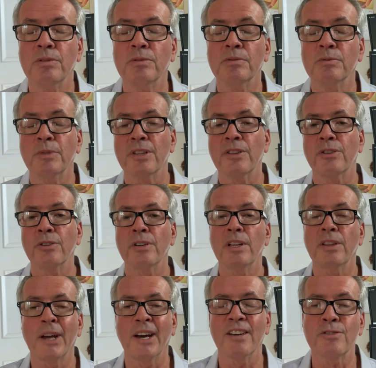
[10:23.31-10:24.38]
with thirty
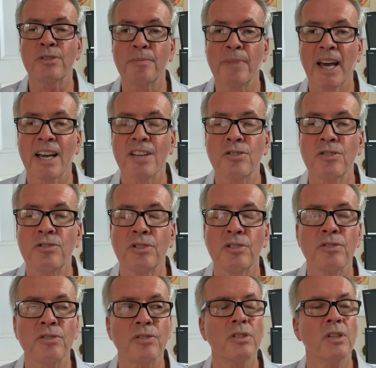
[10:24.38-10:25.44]
thousand
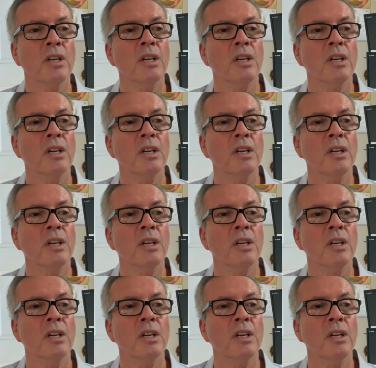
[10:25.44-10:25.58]
passengers.